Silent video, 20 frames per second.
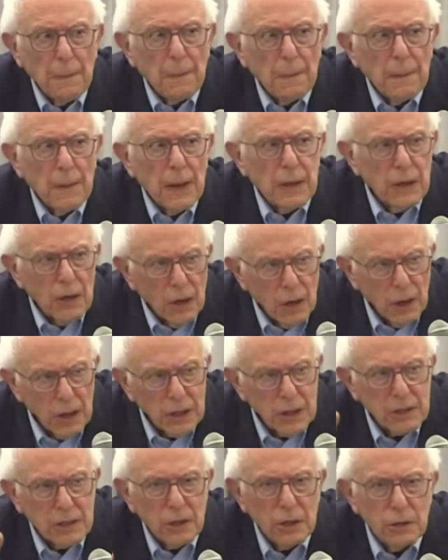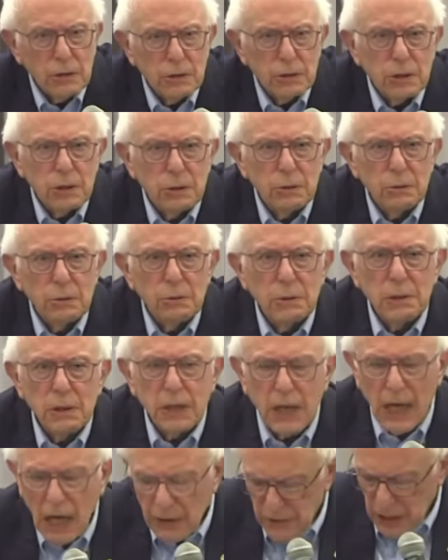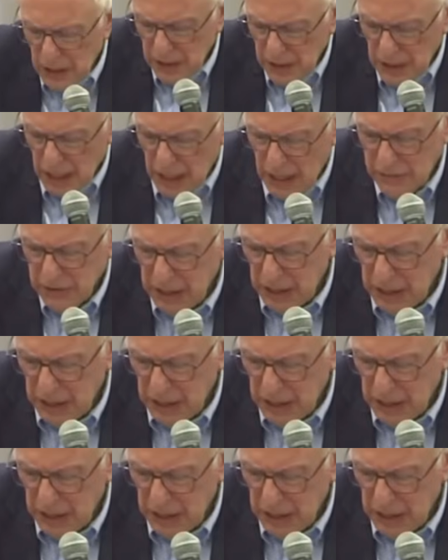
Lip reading: and he honors those who gave their lives. And he